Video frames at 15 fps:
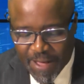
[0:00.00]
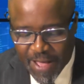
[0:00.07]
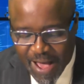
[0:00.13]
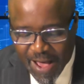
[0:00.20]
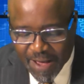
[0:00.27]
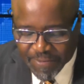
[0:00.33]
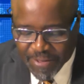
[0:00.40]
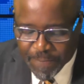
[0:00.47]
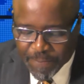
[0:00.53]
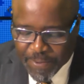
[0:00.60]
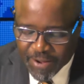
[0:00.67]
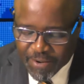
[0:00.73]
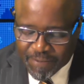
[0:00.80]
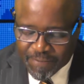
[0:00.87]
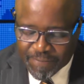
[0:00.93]
after a
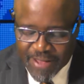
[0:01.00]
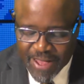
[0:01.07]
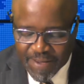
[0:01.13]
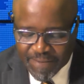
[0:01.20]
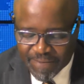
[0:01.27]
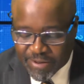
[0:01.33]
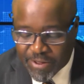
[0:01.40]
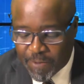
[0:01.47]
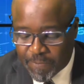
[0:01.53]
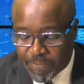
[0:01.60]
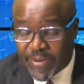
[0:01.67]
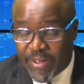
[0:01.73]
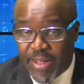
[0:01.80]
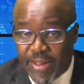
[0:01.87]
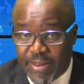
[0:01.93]
panel of 5 top
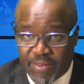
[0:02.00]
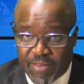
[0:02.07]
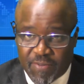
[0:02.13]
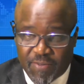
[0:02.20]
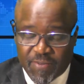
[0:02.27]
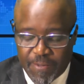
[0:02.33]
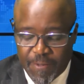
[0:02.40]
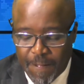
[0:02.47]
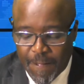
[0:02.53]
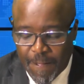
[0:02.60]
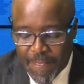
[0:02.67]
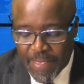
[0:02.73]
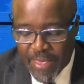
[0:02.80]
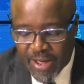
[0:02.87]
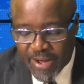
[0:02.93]
judges
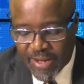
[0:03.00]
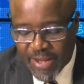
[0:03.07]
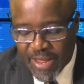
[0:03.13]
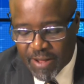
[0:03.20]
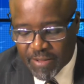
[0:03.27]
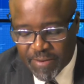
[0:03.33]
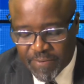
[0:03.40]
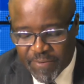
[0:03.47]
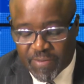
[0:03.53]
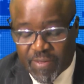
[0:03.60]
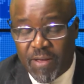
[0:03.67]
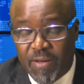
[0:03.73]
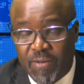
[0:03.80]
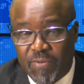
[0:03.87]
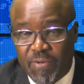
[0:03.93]
and now the
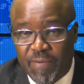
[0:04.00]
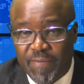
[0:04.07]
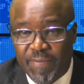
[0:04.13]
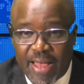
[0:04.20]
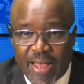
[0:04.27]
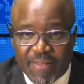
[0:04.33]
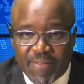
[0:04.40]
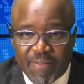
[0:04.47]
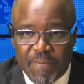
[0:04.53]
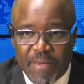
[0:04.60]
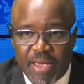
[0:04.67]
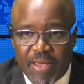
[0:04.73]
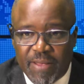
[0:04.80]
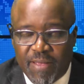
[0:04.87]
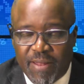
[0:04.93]
results of last
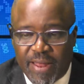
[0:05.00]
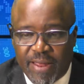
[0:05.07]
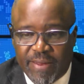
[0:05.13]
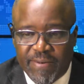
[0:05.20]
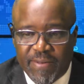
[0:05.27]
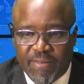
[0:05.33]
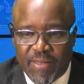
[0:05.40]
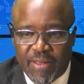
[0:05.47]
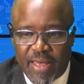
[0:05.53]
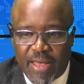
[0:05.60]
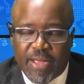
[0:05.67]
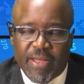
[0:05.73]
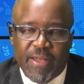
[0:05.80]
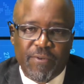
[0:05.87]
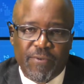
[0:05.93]
May's elections in
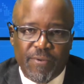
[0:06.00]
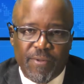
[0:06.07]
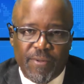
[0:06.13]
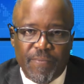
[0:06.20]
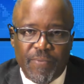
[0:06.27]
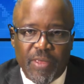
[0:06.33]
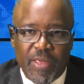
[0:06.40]
that country.